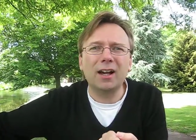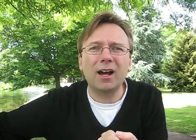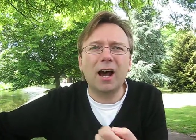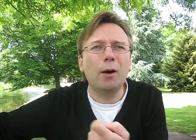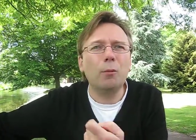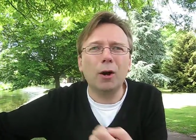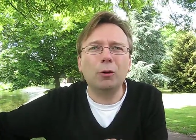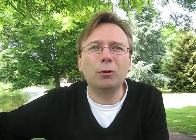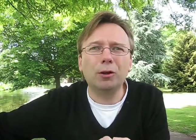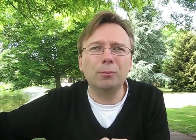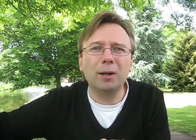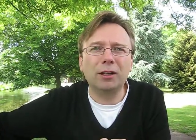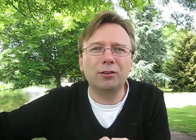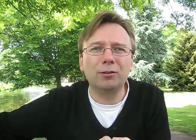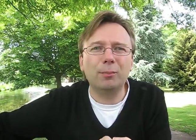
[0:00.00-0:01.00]
a
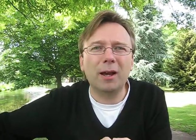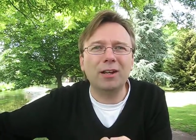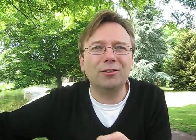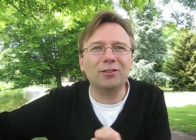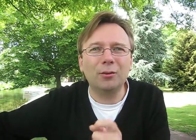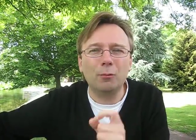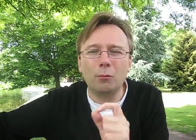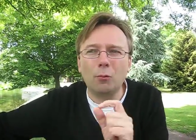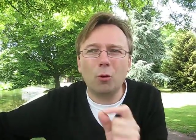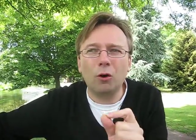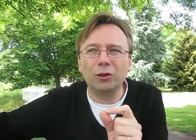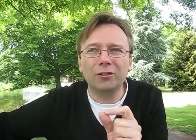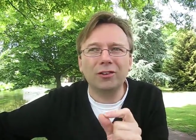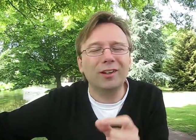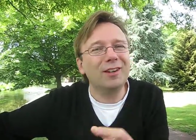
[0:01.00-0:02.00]
welcoming space, and
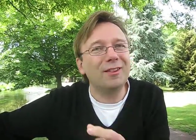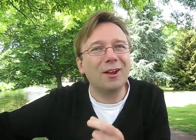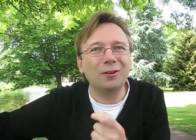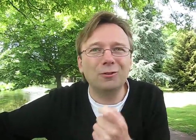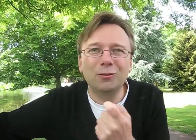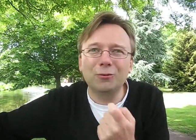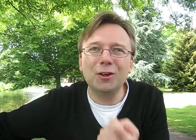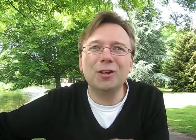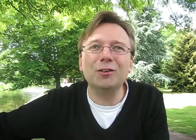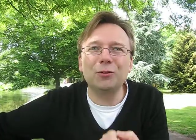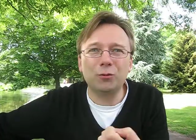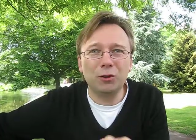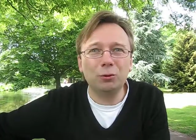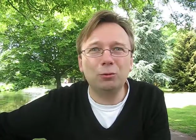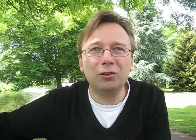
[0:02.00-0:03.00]
what in those first
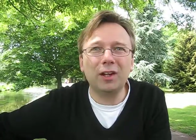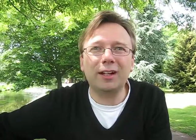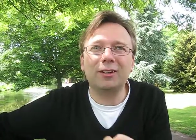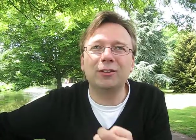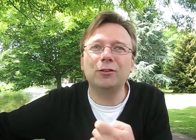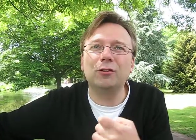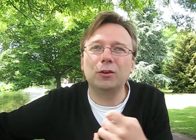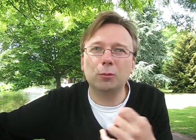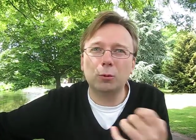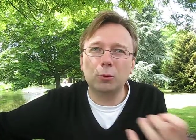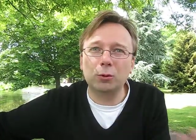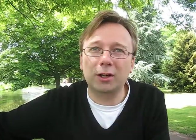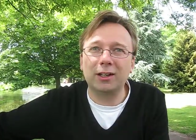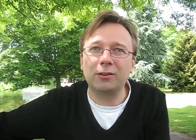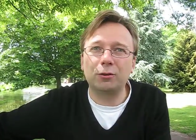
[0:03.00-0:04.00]
few seconds you
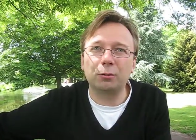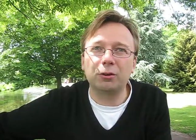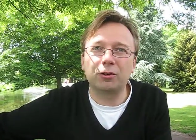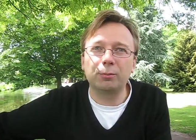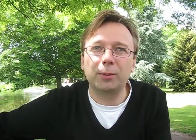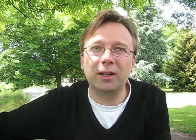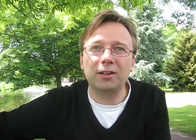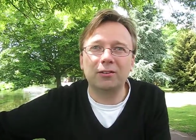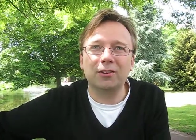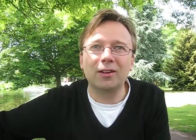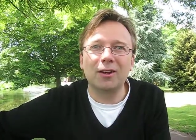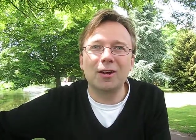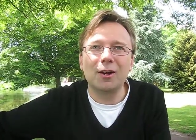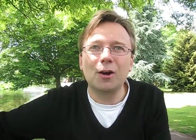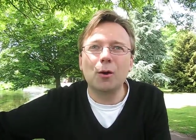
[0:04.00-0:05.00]
walk into a space,
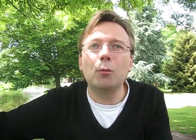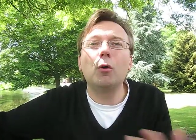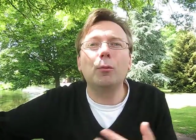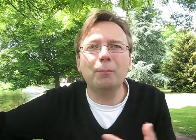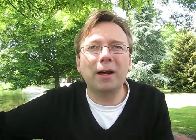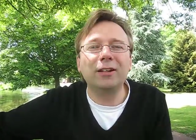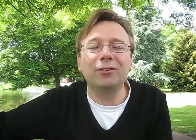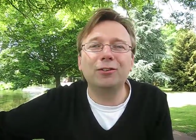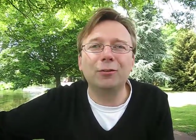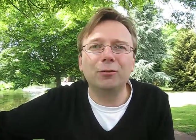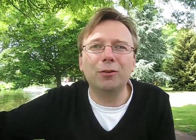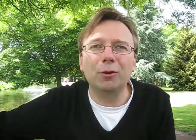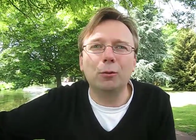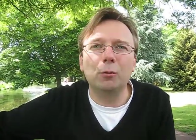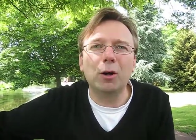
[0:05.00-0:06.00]
what makes you
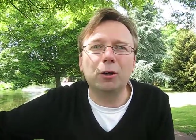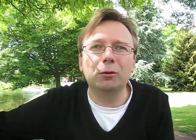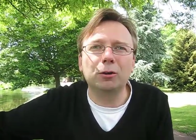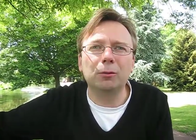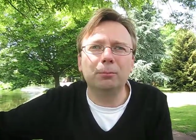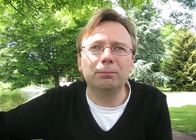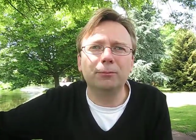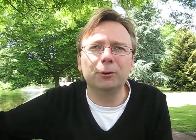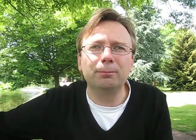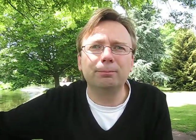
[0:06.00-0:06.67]
feel welcome.